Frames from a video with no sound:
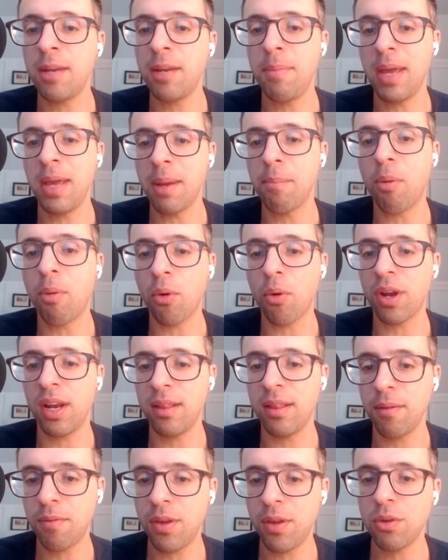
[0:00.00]
ride to being
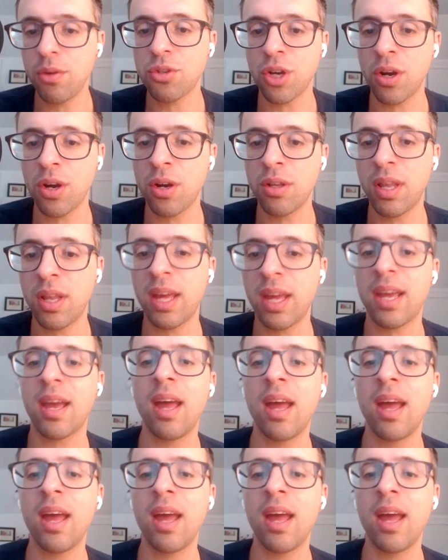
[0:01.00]
important in the future.